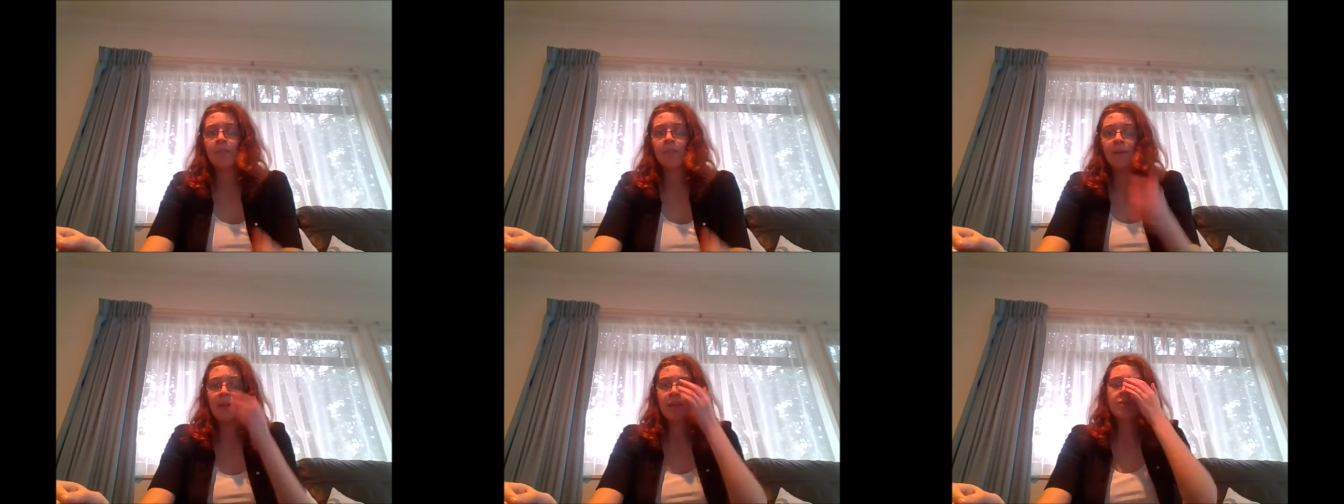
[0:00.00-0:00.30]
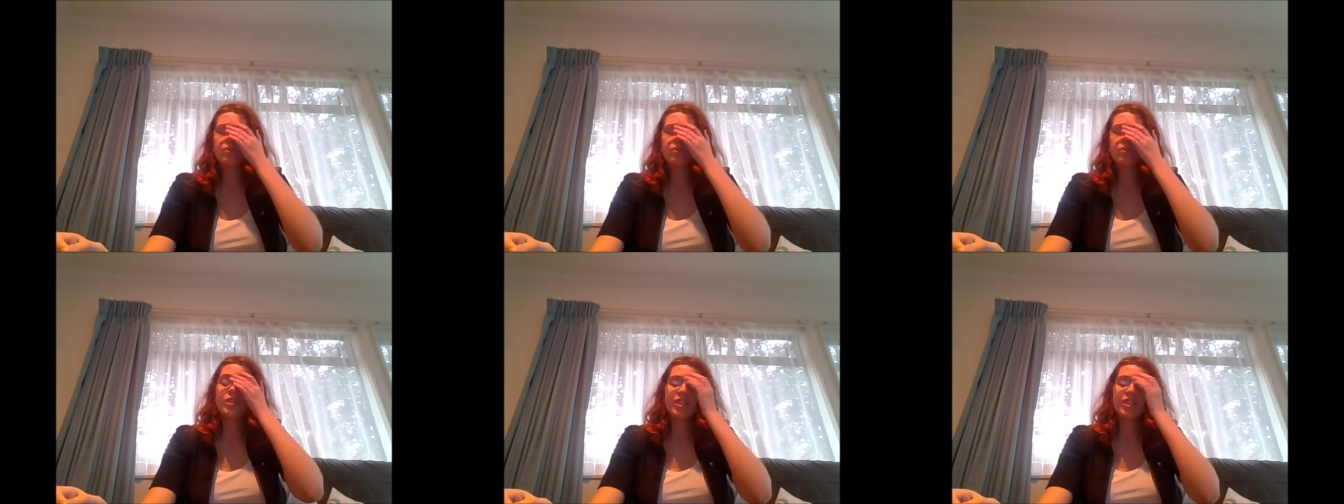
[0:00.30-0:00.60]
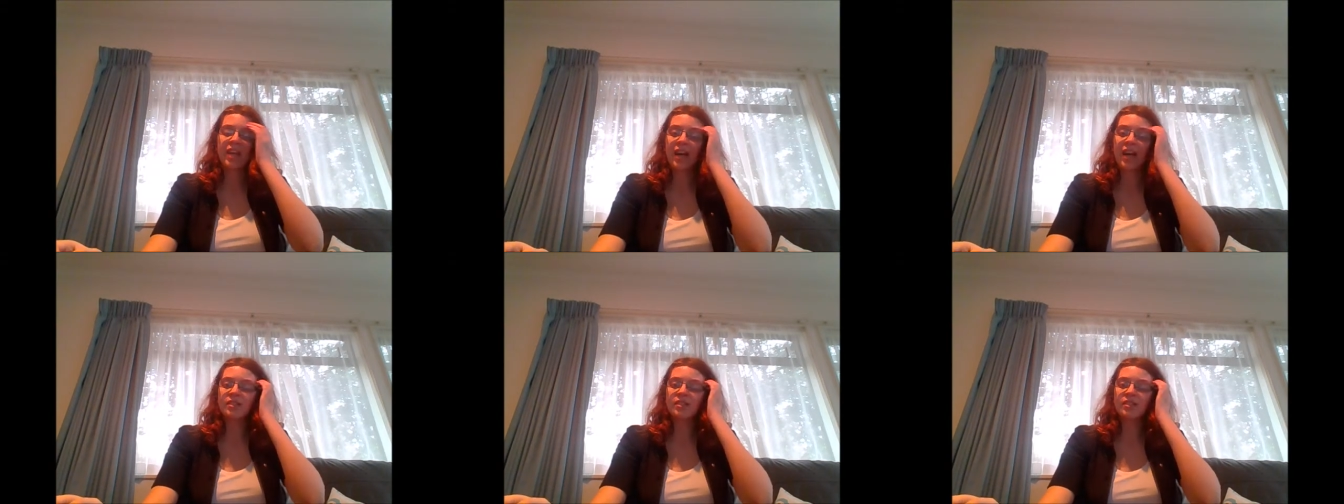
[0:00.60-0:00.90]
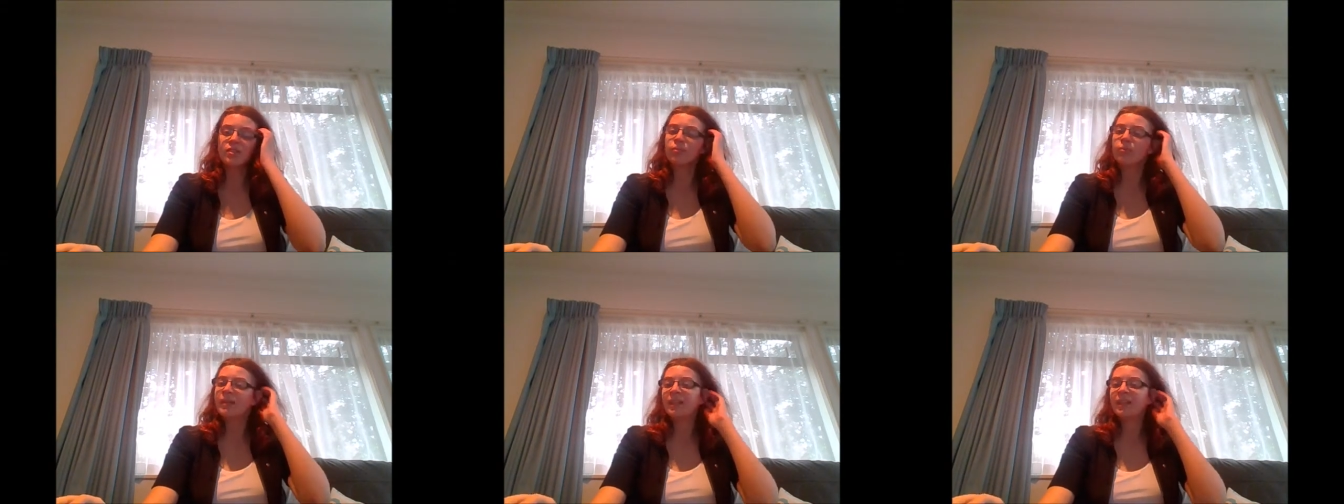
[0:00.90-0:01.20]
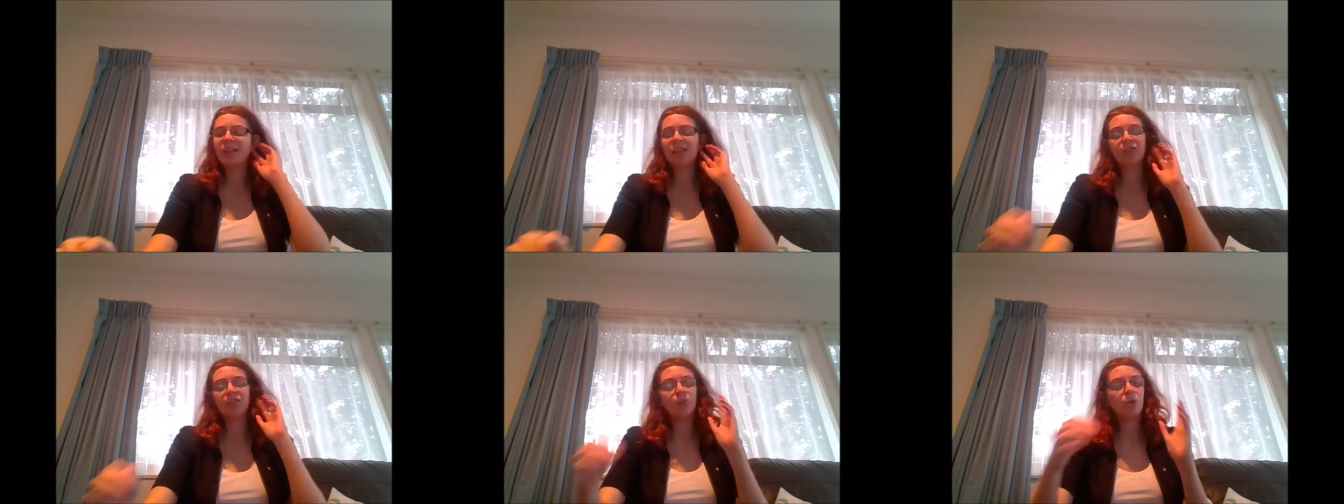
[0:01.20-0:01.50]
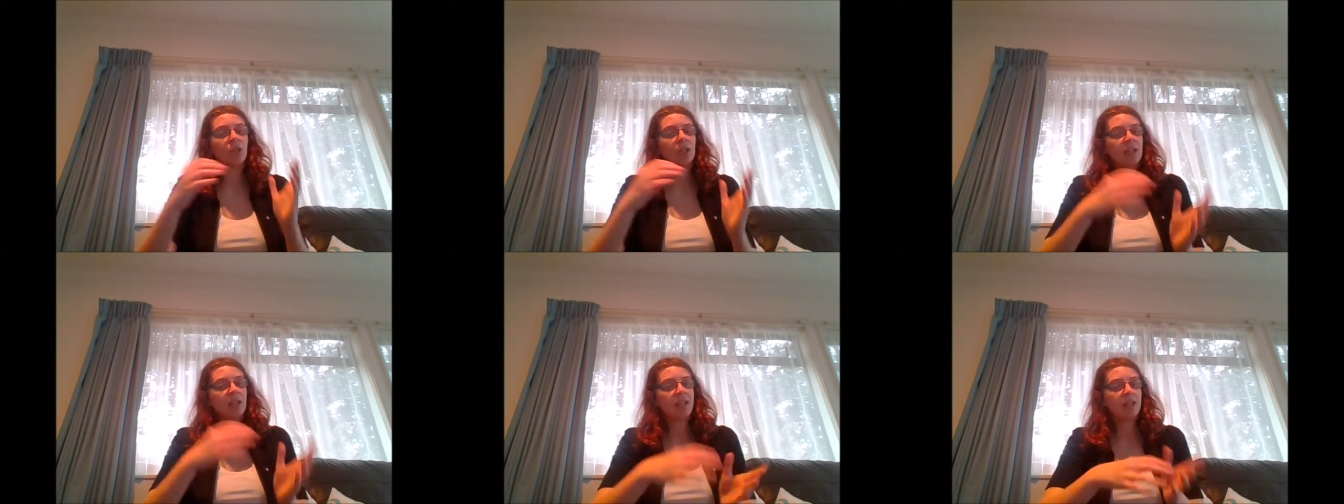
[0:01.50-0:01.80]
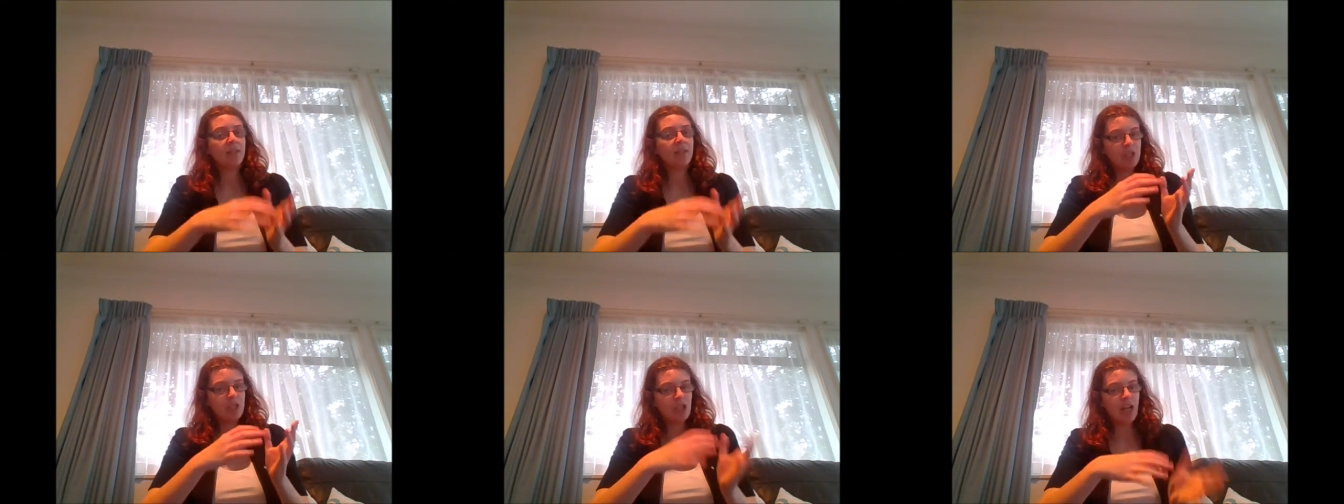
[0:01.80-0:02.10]
but you start to realize what kind
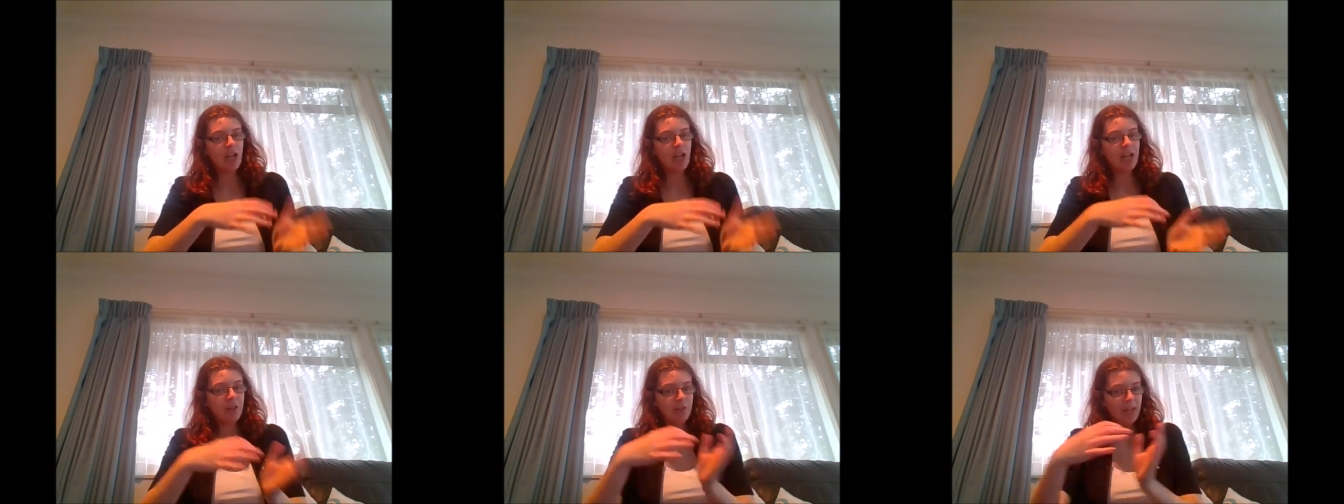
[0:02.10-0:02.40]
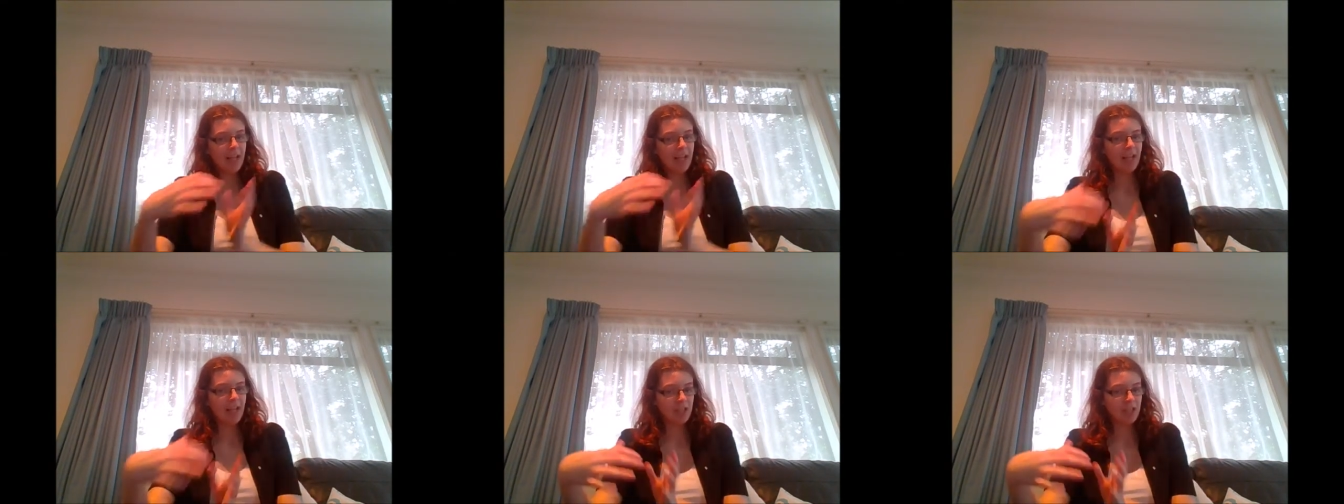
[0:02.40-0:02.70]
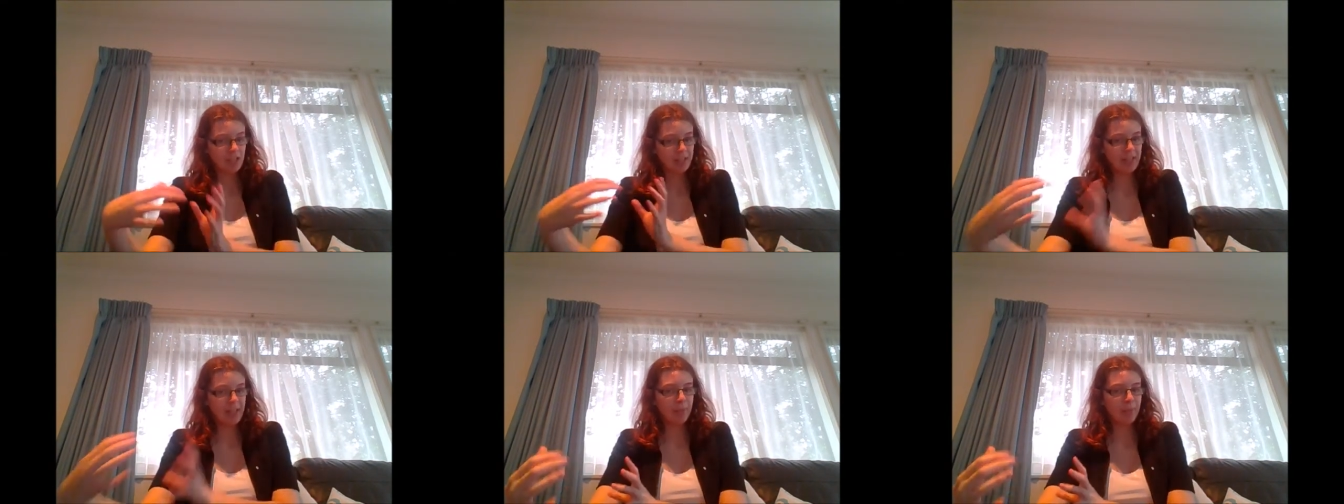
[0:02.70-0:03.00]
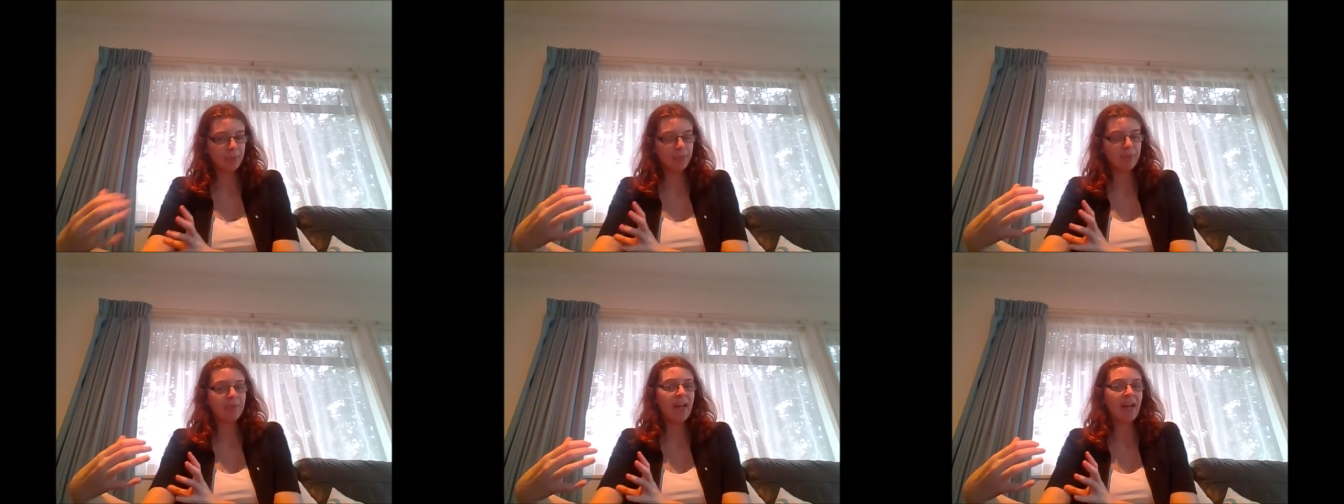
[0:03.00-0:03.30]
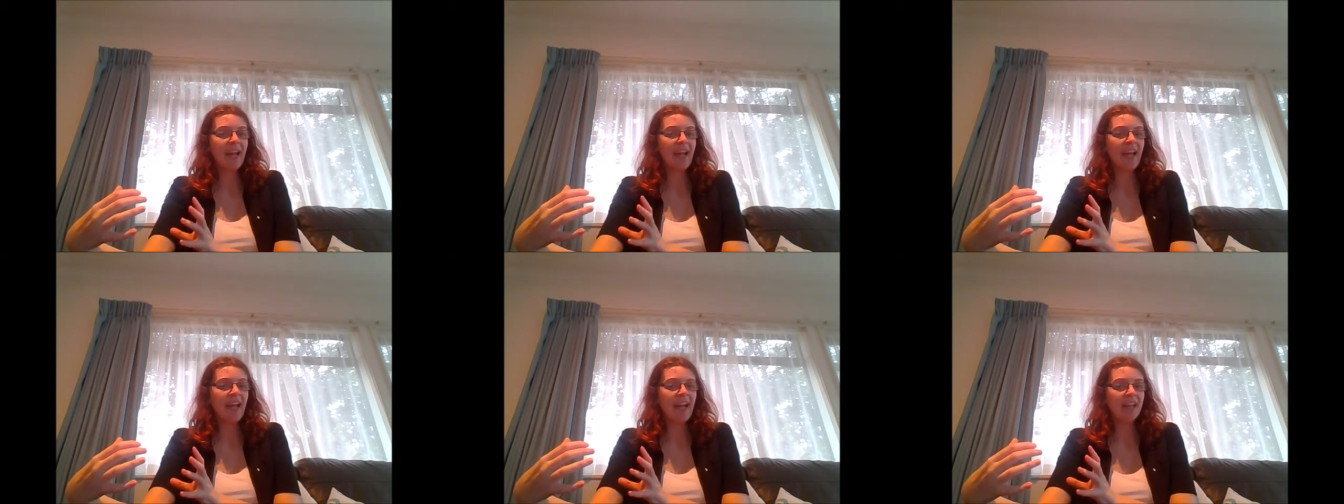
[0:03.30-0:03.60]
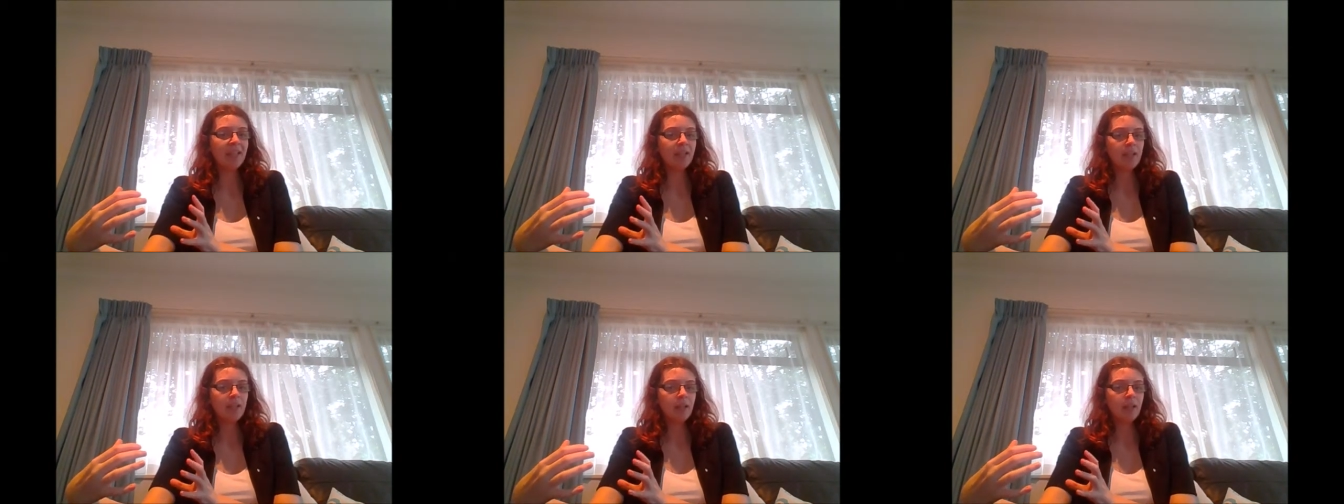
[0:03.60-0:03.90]
of a chain reaction that would have had.